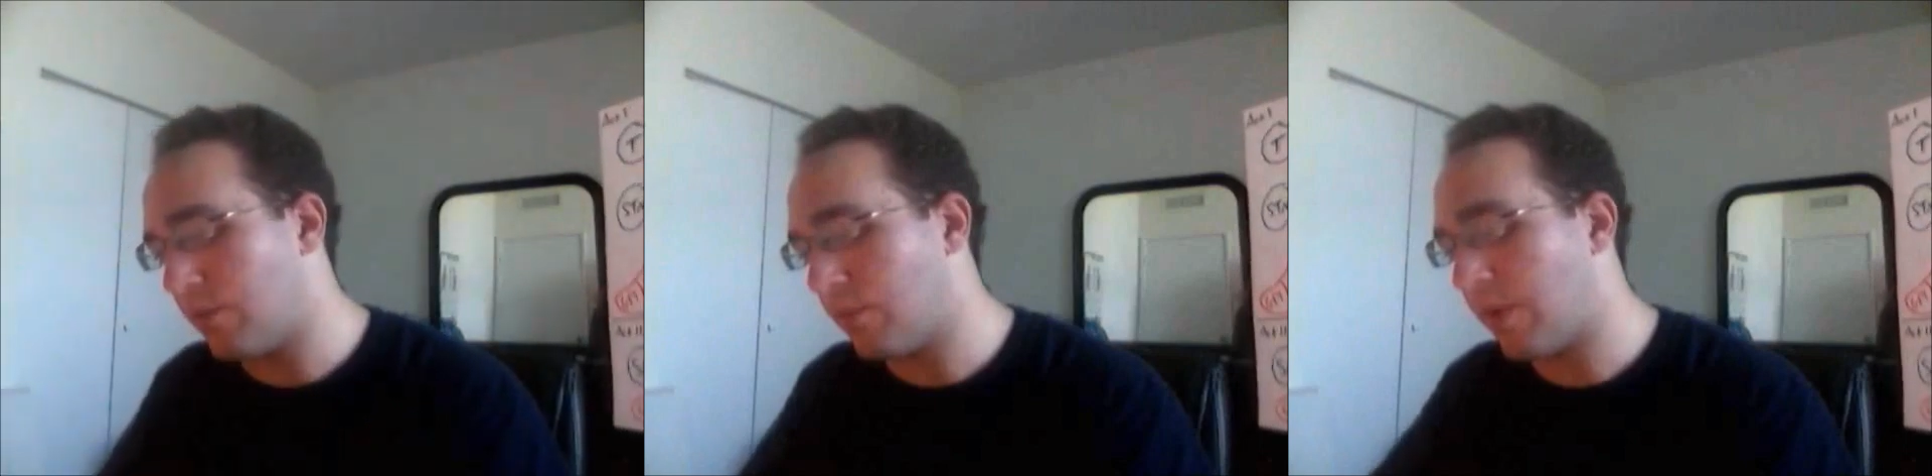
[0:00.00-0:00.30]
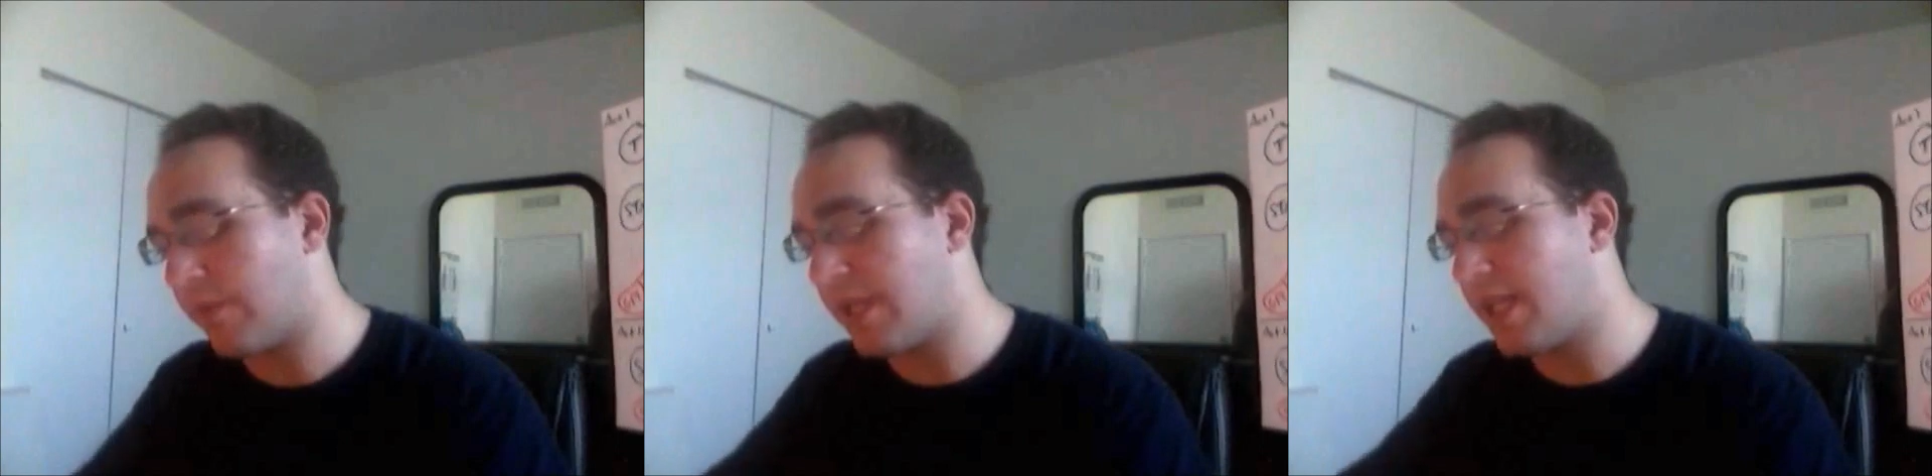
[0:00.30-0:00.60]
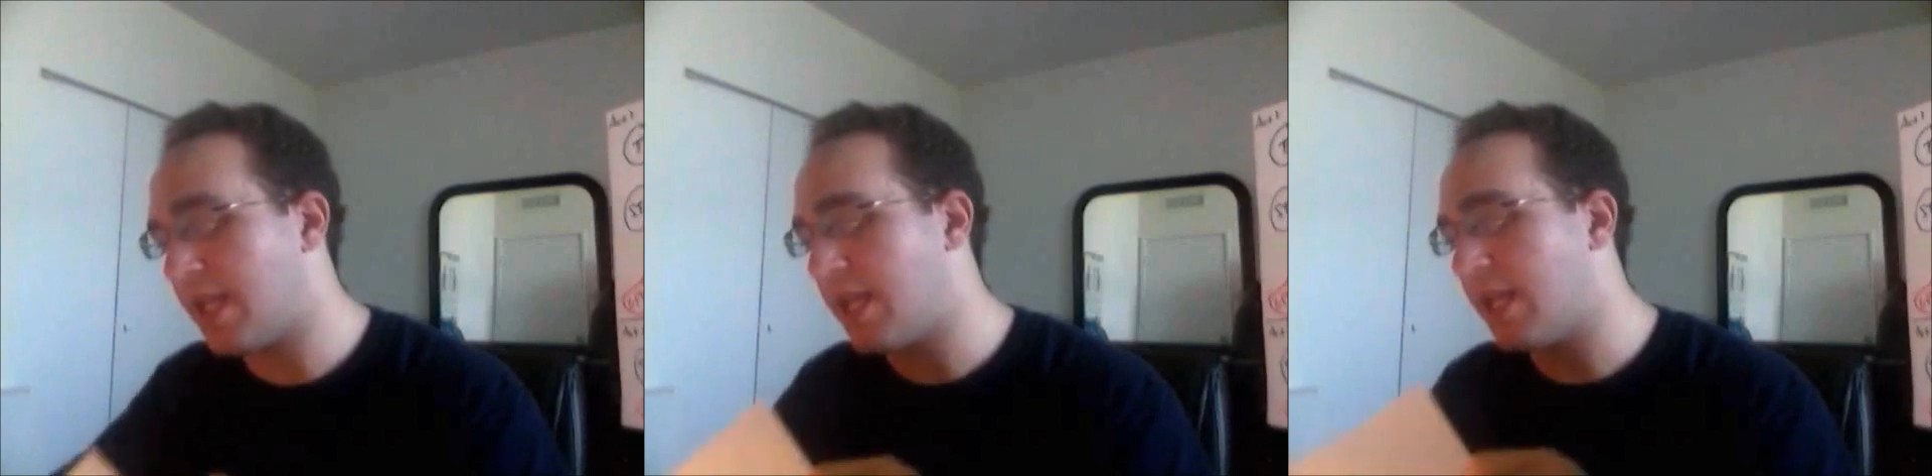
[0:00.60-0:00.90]
what we
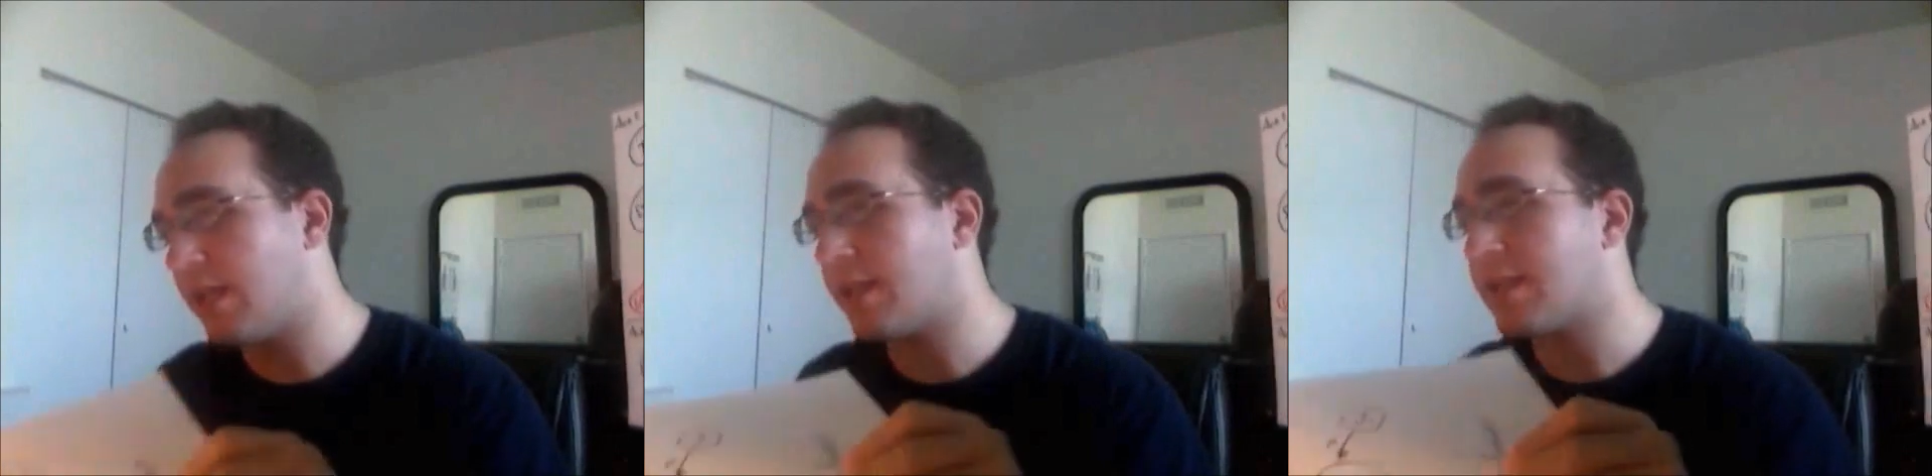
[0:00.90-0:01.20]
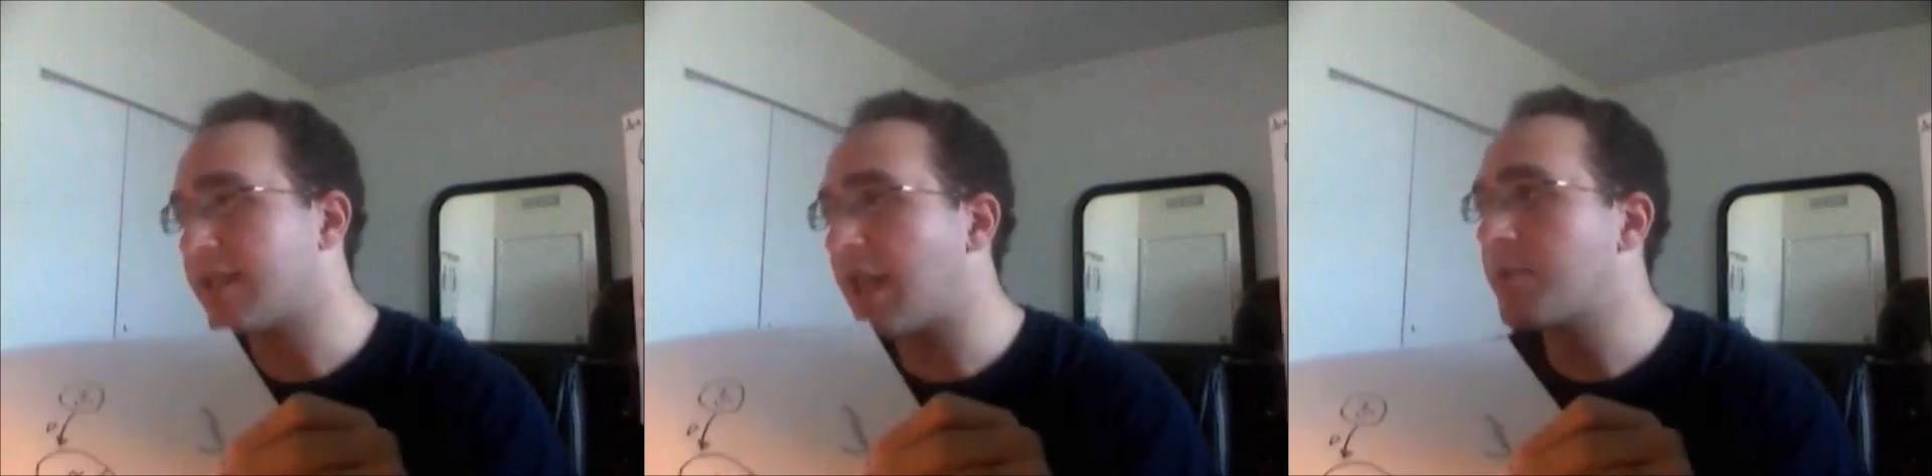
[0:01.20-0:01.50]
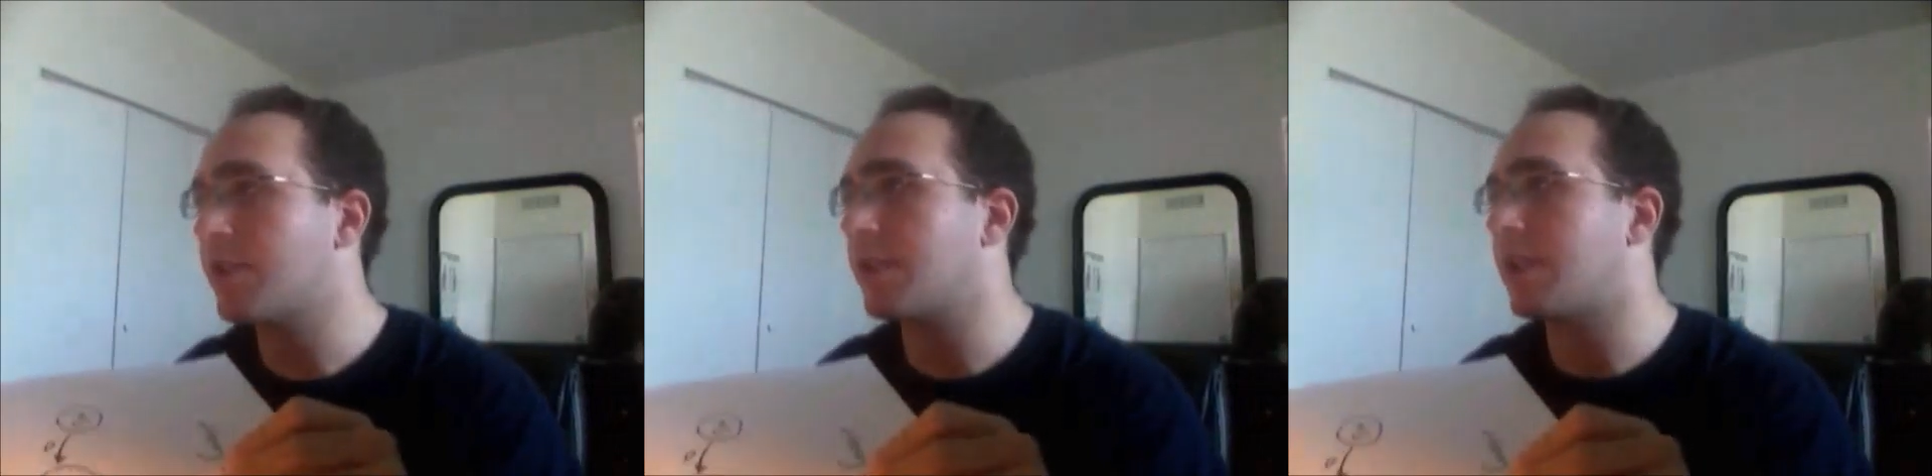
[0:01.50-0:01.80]
need
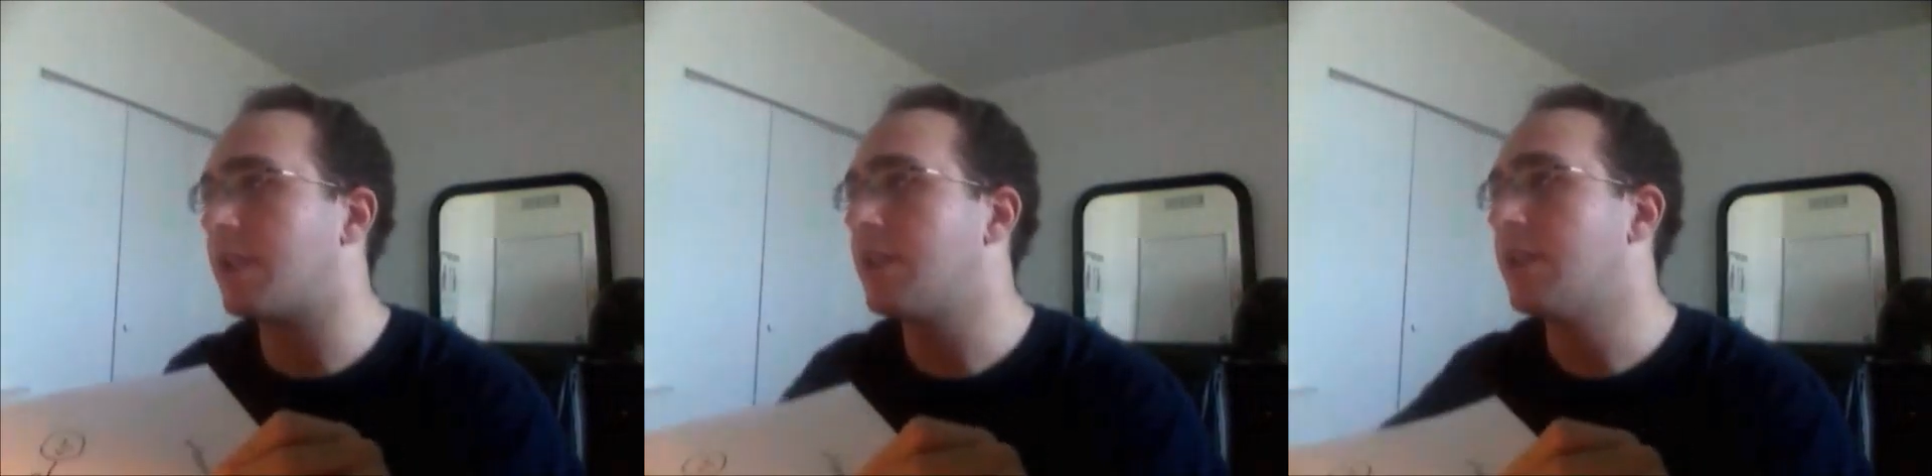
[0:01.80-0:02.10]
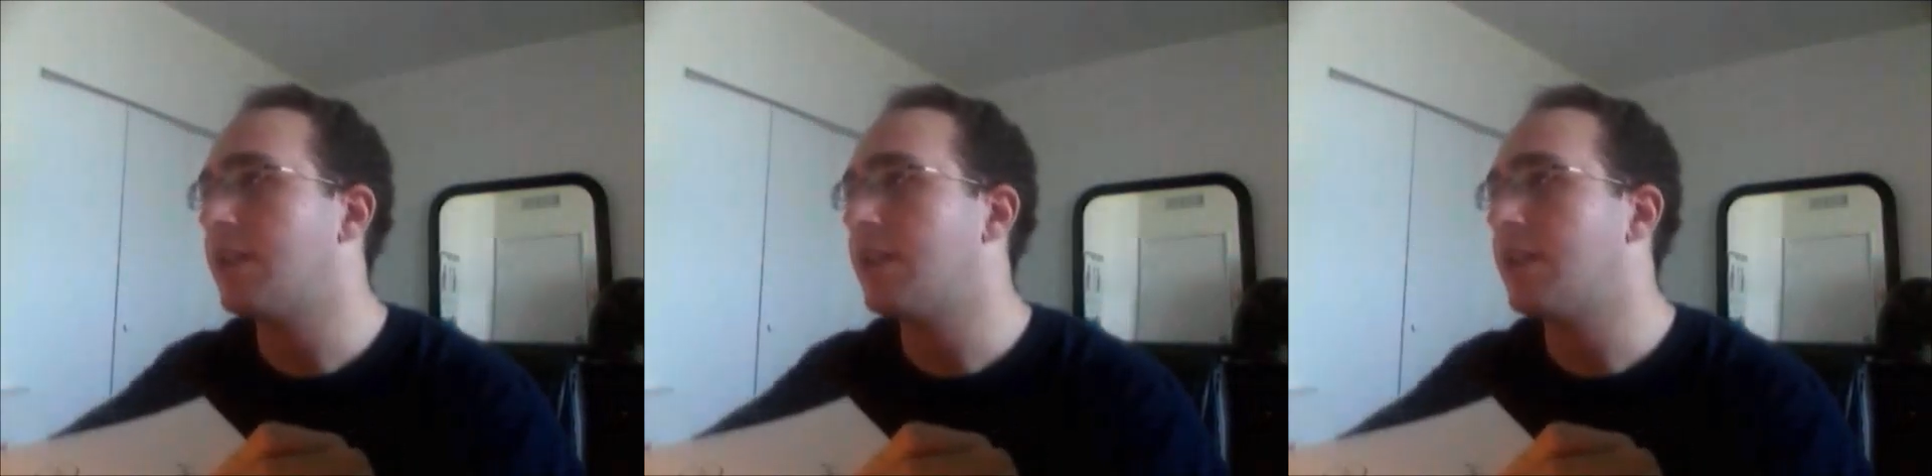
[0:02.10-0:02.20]
conceptually